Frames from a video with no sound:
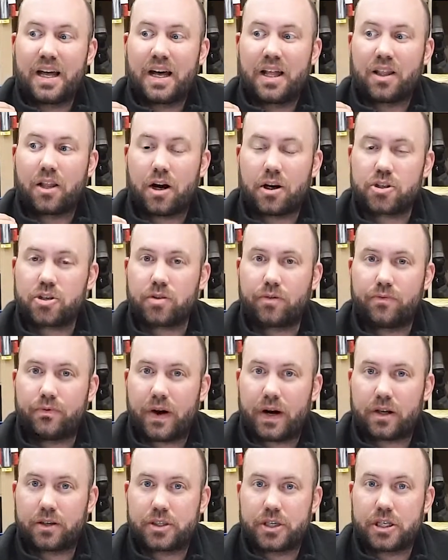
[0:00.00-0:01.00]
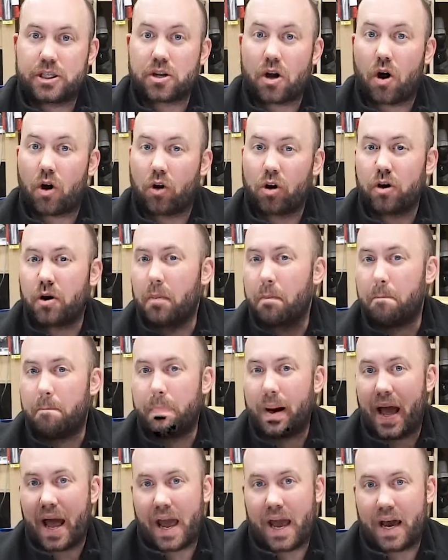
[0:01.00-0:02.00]
logical fallacies aren't
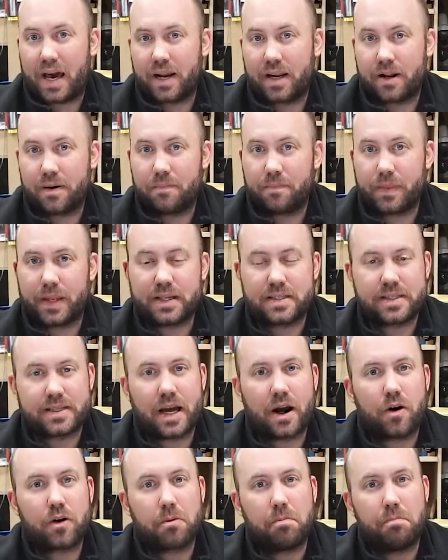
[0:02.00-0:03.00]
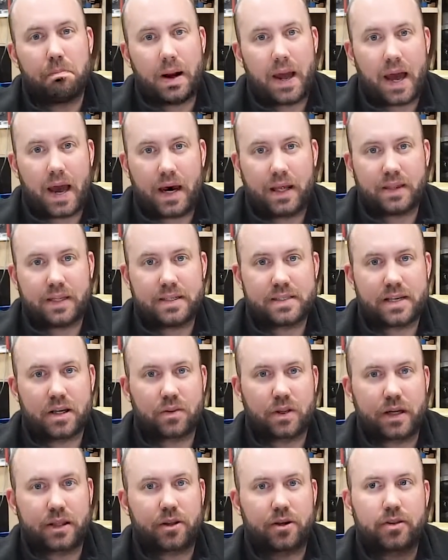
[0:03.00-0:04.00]
bad. They sound bad. They sound
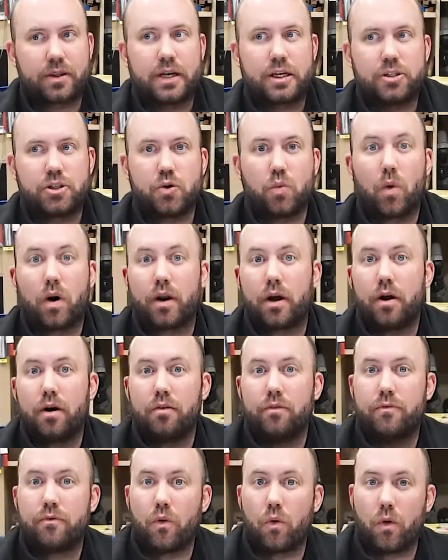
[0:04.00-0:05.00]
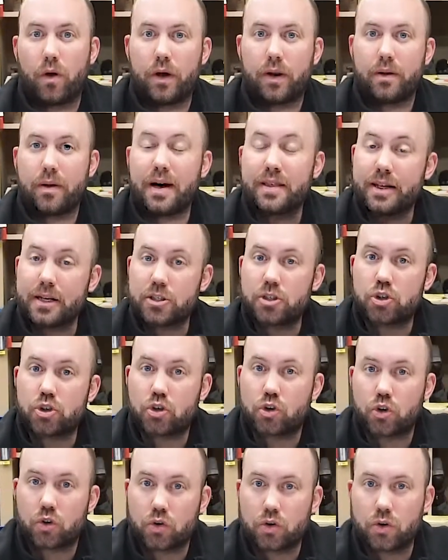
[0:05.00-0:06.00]
like they're things you want to avoid. And that's
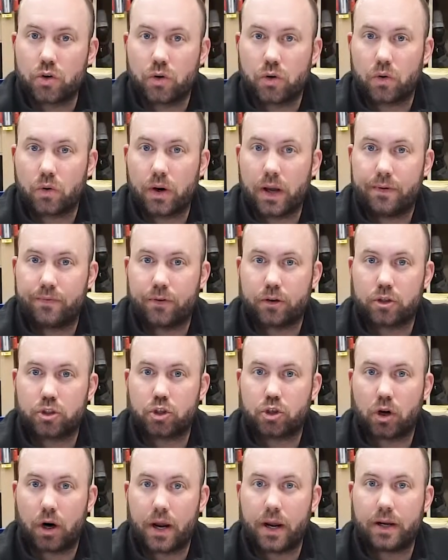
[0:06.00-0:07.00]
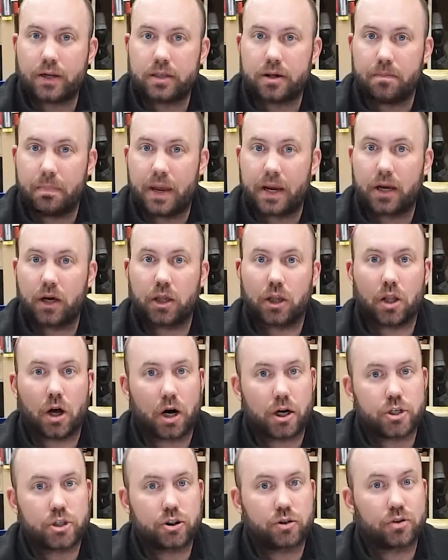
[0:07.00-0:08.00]
true if you're trying to make a
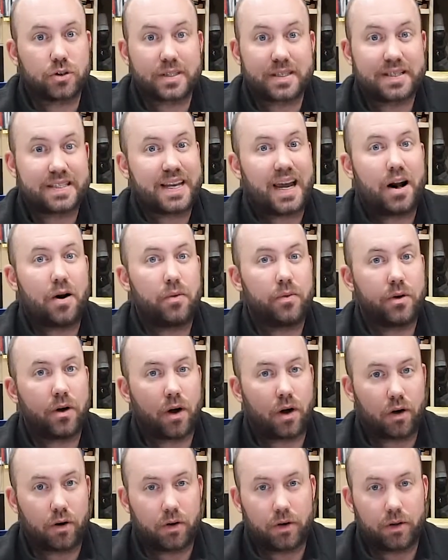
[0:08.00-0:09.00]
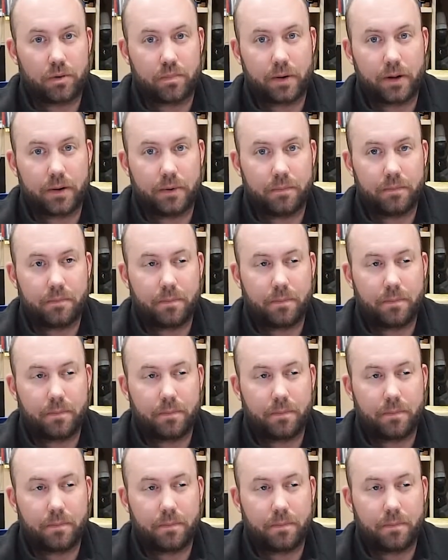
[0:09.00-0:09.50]
logical sound argument.